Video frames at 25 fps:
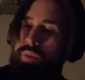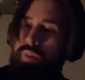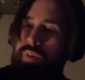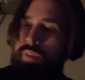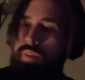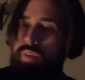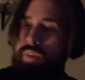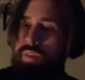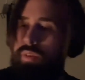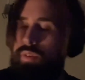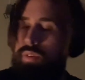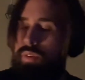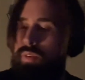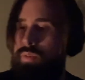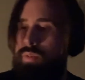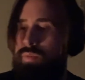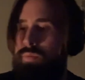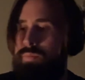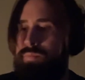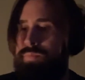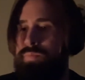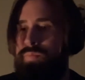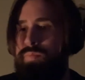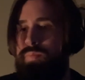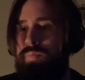little
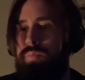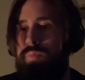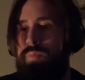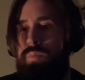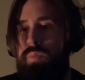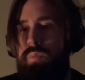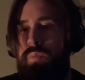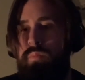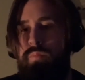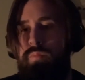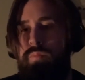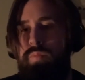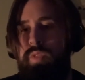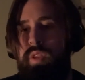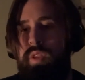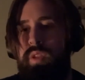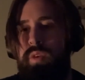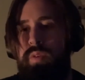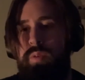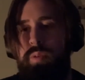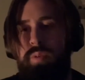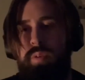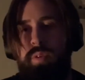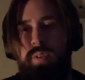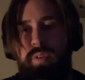
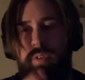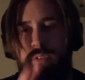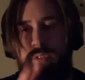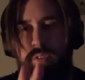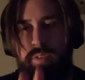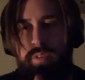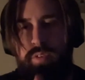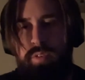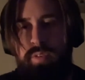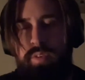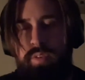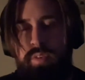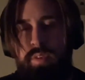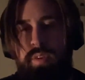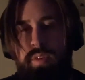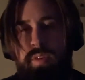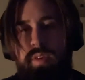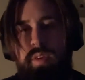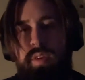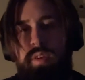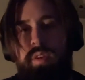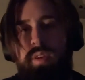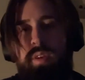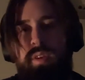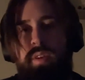gorge
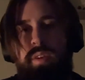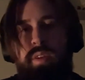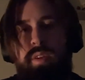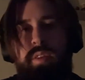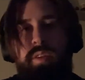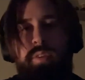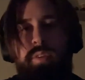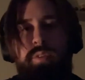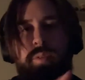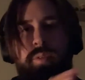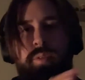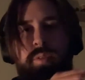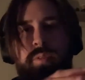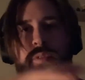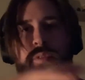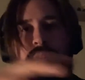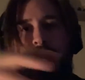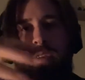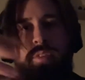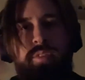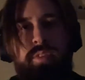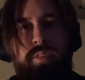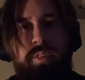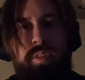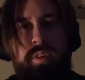that's sort of
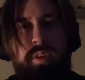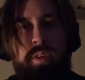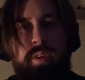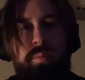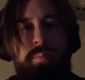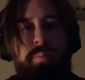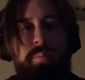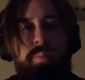nestled up,